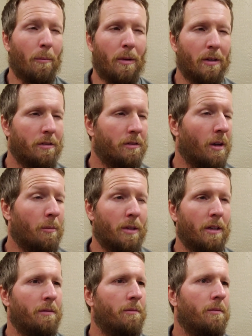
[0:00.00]
I missed
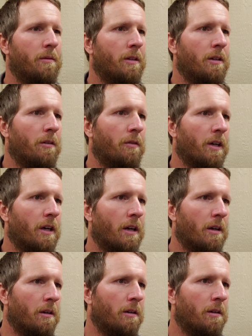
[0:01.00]
something, if I
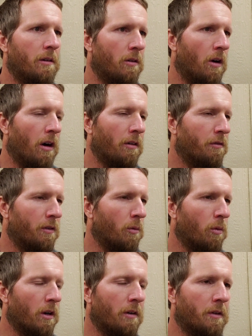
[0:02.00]
got it off
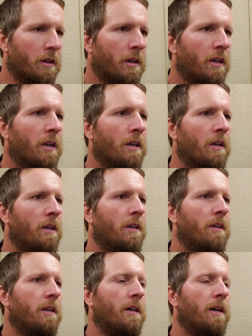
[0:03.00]
or whatever,
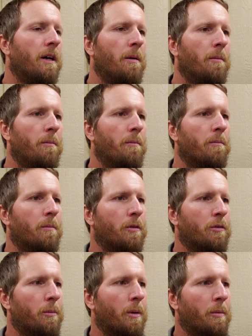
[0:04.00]

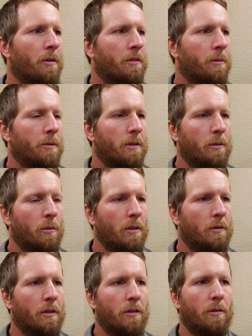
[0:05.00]
misremembered something or
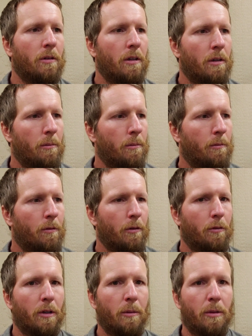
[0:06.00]
whatever,
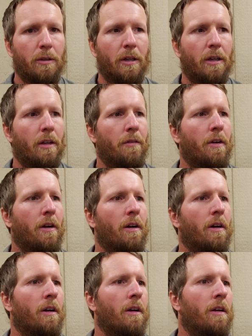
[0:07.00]
feel free to put that in
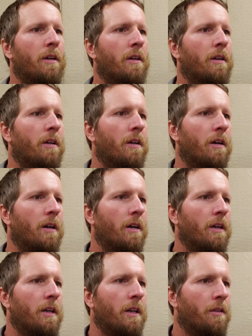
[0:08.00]
there.
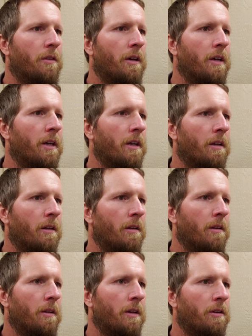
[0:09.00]
Anything
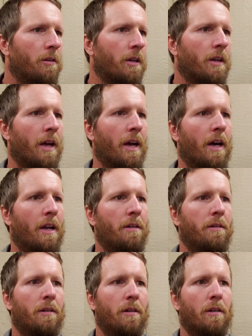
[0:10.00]
that you can
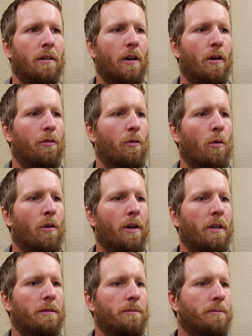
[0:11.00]
add, go for
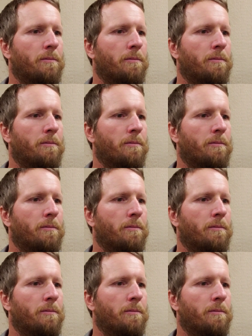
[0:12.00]
it.